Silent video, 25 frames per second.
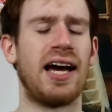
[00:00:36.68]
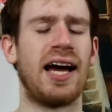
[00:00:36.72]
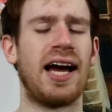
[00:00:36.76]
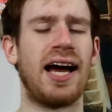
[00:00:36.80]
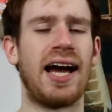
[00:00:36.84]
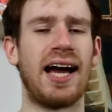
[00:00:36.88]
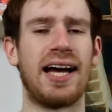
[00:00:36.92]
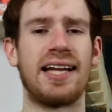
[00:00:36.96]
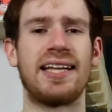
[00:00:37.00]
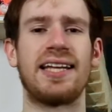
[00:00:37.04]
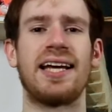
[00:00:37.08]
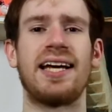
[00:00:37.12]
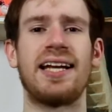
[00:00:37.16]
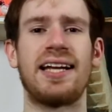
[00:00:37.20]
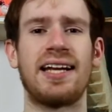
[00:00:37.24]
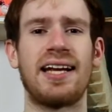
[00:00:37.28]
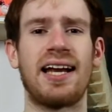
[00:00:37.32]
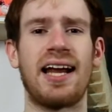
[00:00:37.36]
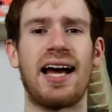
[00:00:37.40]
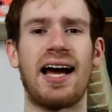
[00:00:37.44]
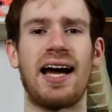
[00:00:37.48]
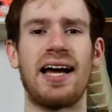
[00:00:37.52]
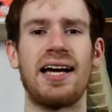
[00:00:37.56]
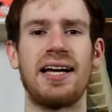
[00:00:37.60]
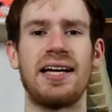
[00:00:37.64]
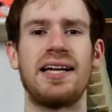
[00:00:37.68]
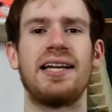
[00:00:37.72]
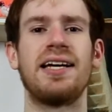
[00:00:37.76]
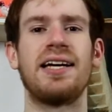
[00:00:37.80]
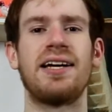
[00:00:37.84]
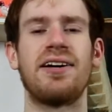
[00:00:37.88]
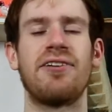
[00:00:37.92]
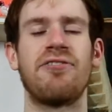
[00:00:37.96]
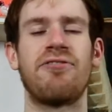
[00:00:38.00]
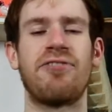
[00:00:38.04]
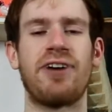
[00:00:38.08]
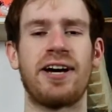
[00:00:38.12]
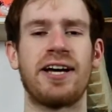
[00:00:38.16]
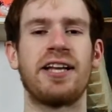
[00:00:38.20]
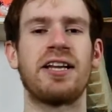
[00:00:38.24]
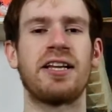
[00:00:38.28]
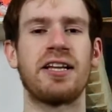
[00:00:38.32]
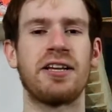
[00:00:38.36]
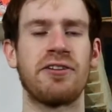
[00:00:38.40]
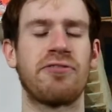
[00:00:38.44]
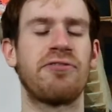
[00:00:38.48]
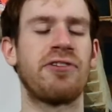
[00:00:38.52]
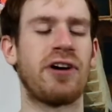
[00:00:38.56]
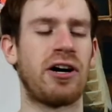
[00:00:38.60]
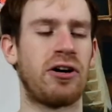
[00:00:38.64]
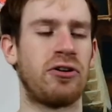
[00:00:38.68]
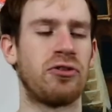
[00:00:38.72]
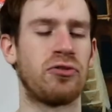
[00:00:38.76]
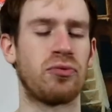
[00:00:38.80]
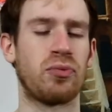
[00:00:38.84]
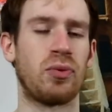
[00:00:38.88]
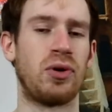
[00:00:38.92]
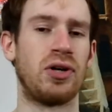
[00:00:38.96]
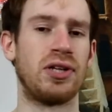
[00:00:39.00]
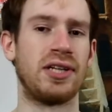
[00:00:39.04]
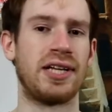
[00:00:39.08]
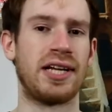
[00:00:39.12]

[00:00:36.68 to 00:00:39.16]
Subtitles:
And then I finally found one